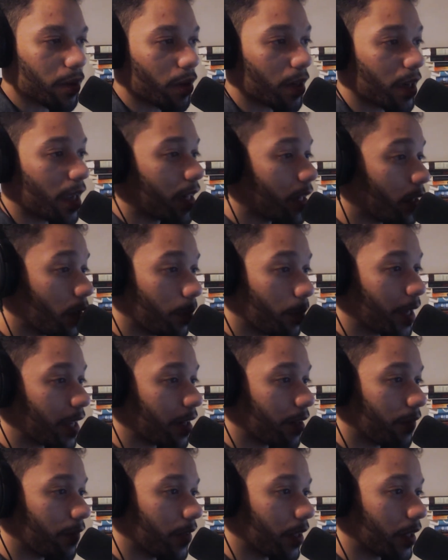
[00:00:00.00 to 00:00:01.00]
Again, I don't make an
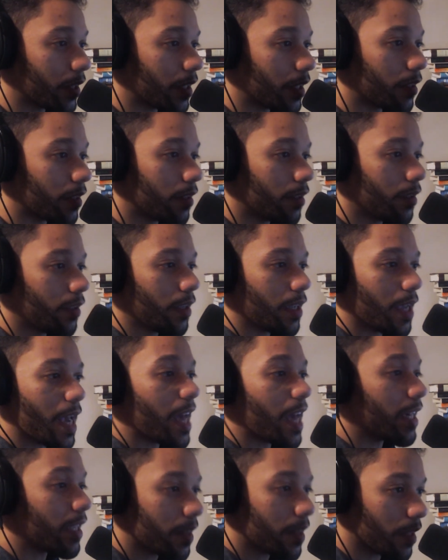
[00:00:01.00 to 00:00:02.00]
affiliate
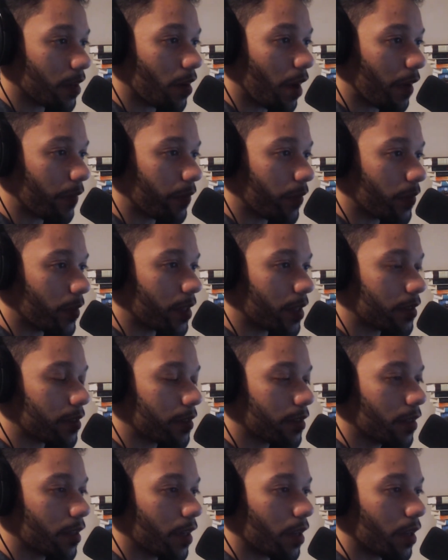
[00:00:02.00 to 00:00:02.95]
anything off of this.